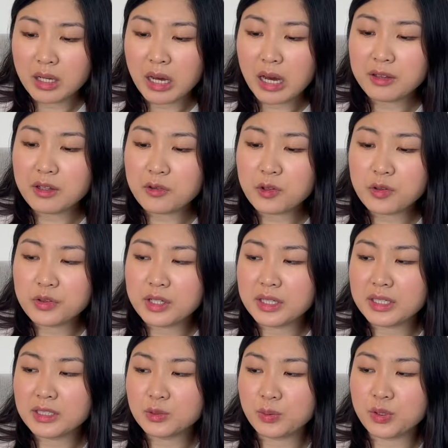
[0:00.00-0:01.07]
Another thing
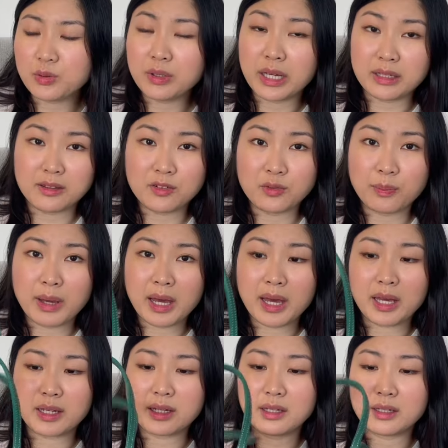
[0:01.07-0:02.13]
is when you get this
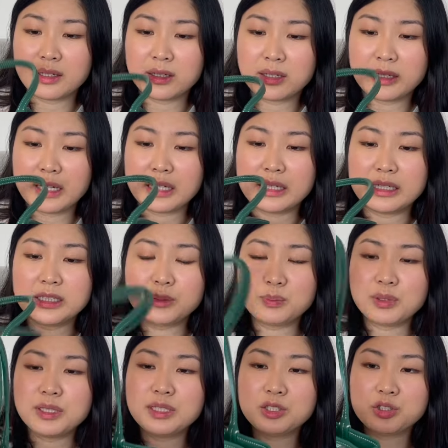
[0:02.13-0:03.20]
bag, it is
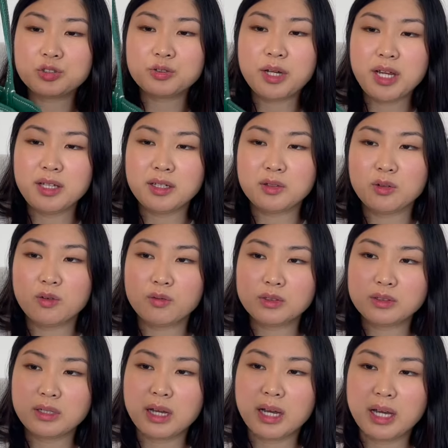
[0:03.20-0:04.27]
pretty straight, and over
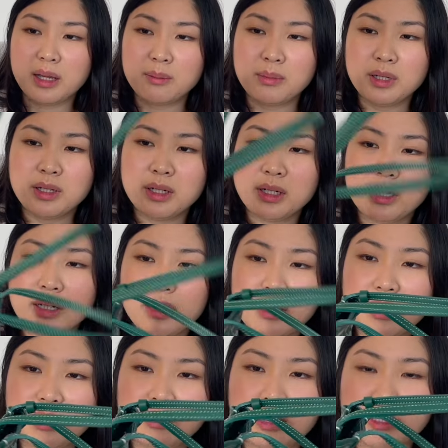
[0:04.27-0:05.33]
time
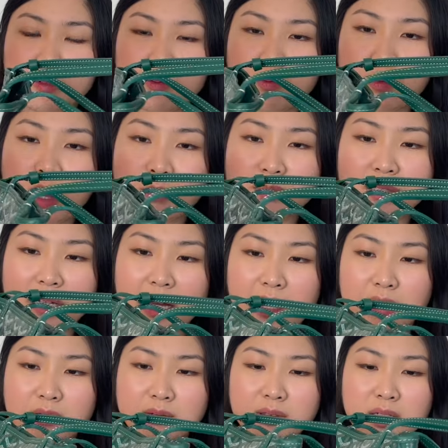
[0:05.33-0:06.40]
it does flop
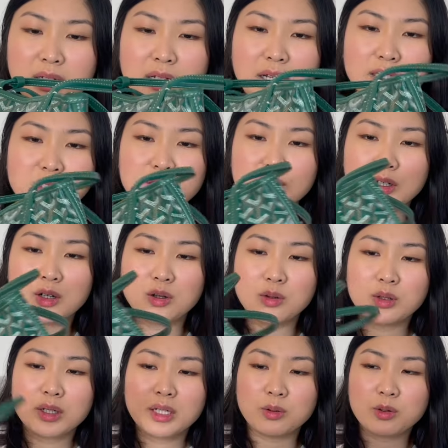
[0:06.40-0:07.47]
down. And
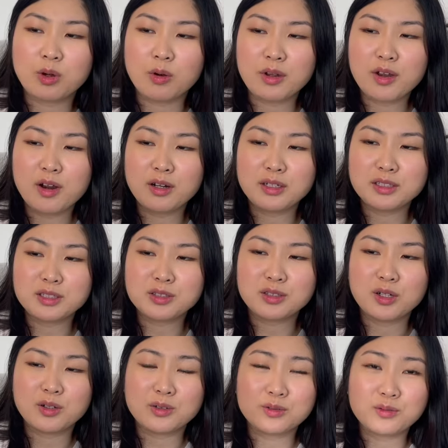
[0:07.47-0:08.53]
so Goyard is
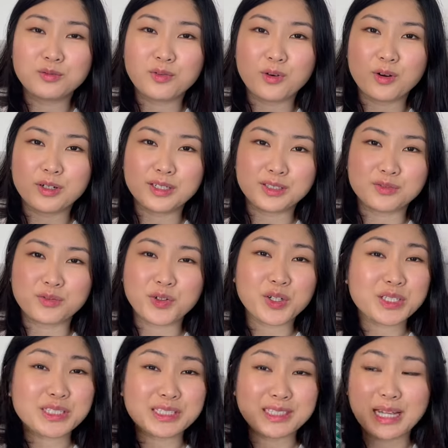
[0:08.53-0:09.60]
known for its very
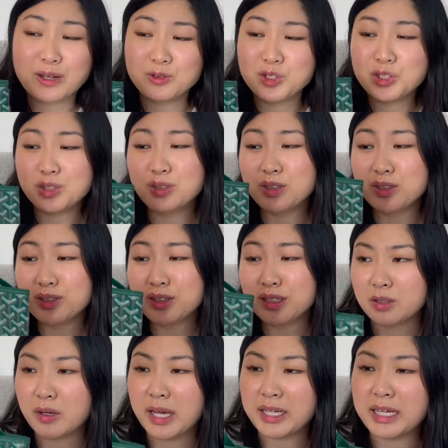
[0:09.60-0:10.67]
slouchy look.
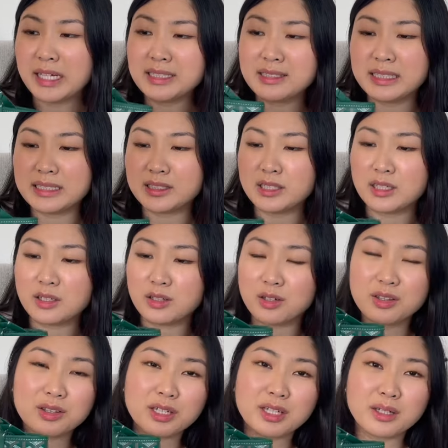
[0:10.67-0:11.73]
I guess that's a
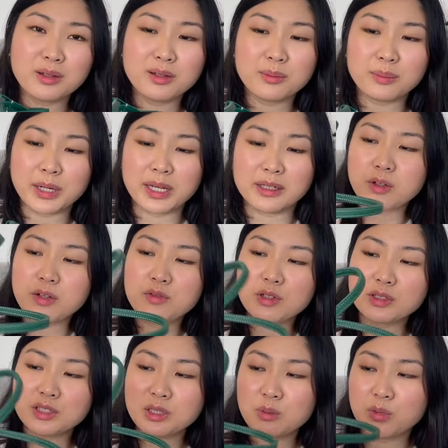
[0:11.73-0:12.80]
good thing, but if you're
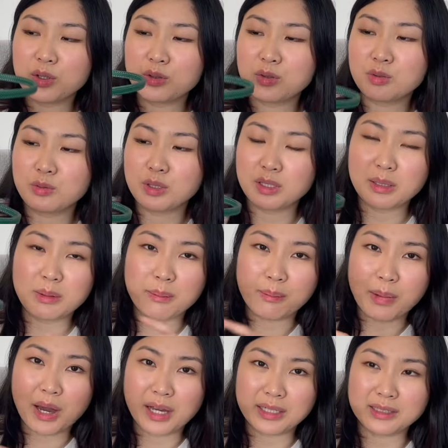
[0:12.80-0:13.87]
someone who really
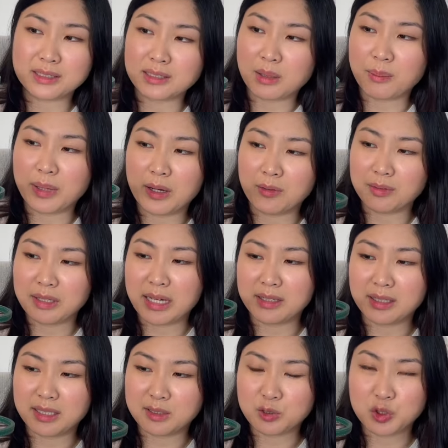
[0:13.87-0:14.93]
minds about that
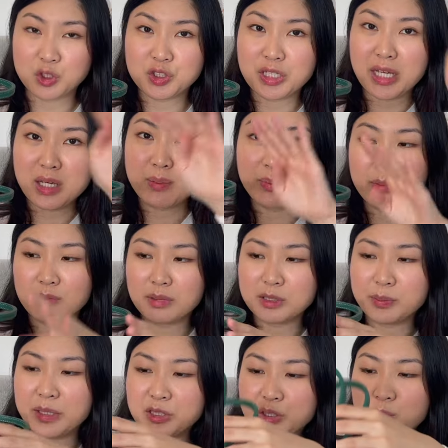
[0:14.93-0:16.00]
like shape,
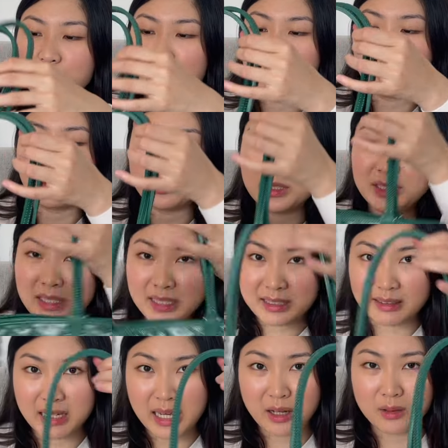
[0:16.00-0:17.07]
especially when you sit it
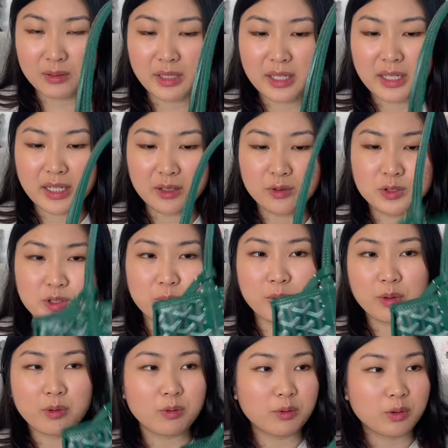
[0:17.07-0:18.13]
down, it used to
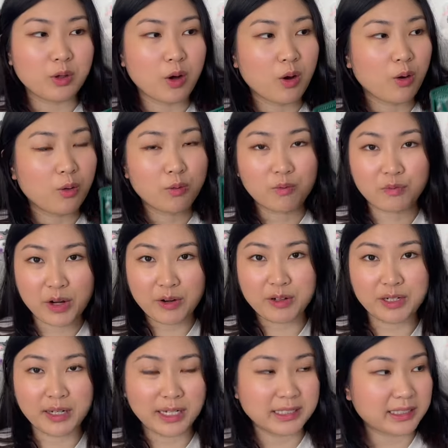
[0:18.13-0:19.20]
go very
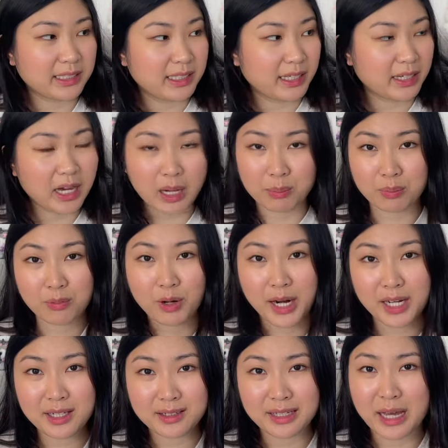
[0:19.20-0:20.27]
nicely like
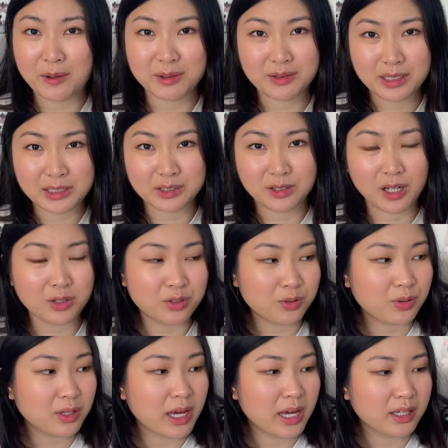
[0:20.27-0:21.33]
upright. Now it does not do
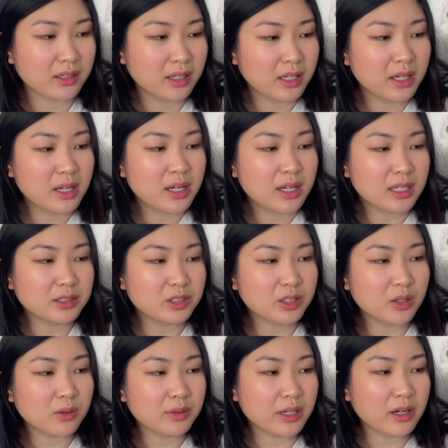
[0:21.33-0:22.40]
that. And
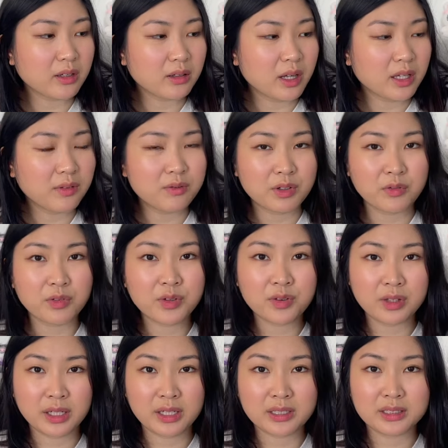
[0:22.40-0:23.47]
so there are a lot of different
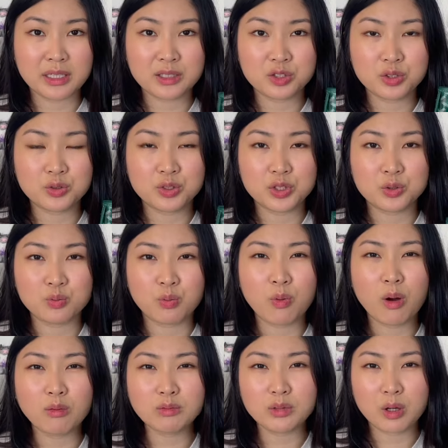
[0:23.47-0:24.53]
things that you just
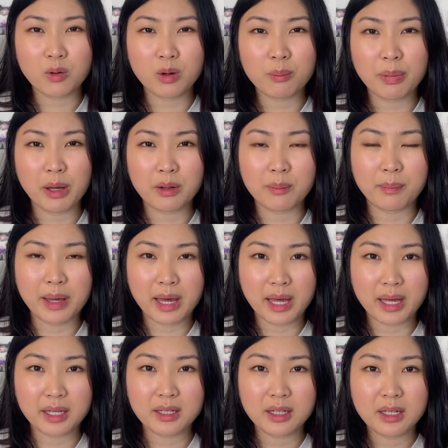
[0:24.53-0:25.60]
won't know about a
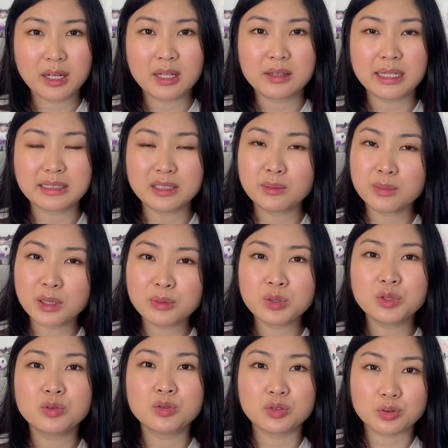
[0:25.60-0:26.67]
bag that sometimes
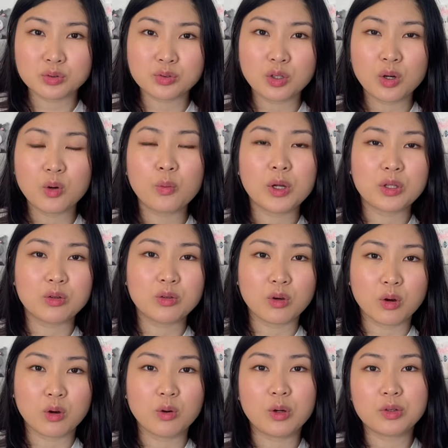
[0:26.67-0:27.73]
you do know when you
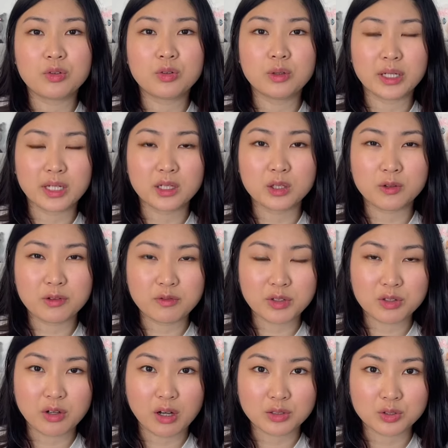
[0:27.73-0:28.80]
go into like a Louis
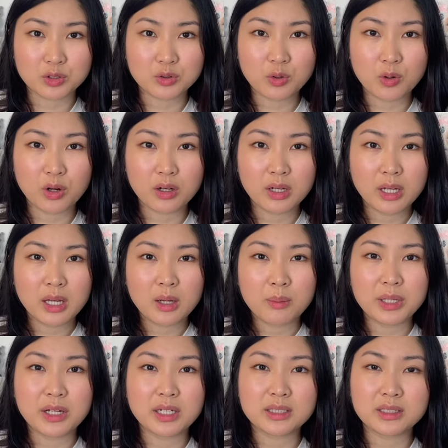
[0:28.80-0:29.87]
Vuitton store,
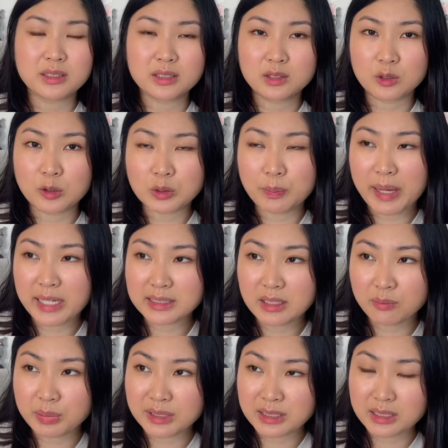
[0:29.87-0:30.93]
because those bags
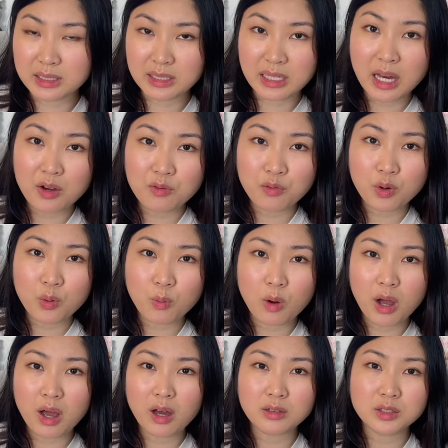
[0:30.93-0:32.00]
have been sitting out for a
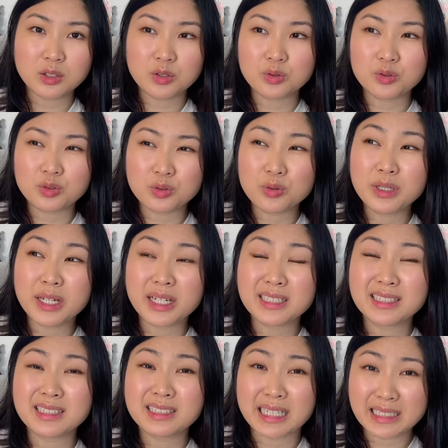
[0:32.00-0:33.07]
while. So you do get a
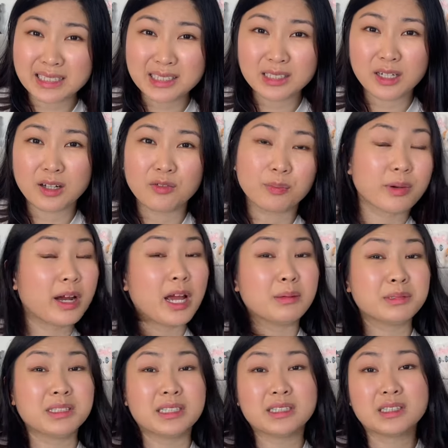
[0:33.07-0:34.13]
sense of
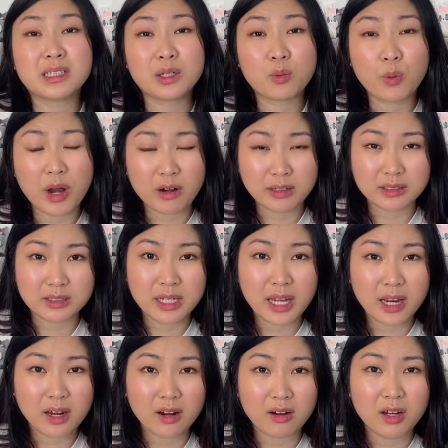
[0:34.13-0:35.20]
like wear and
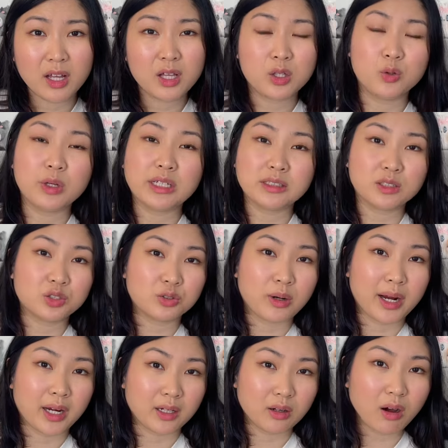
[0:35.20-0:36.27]
tear. You get to try
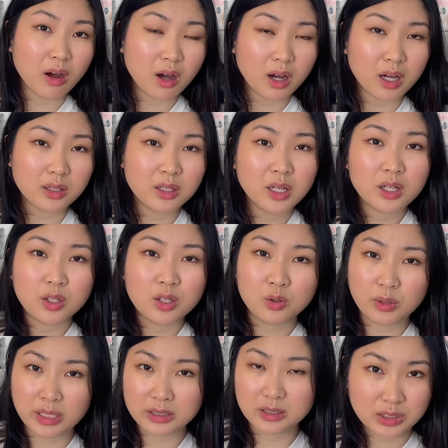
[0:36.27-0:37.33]
it on. You
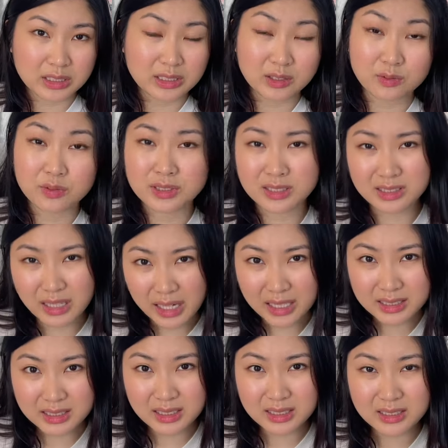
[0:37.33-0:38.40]
get to see different
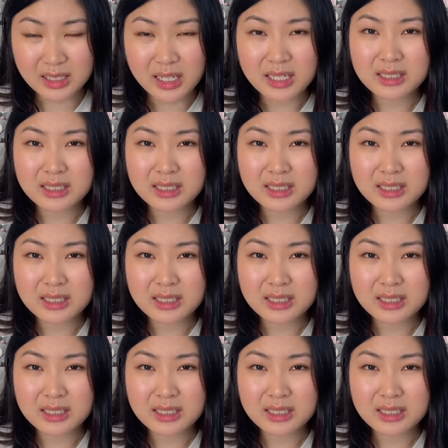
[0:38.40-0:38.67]
sizes.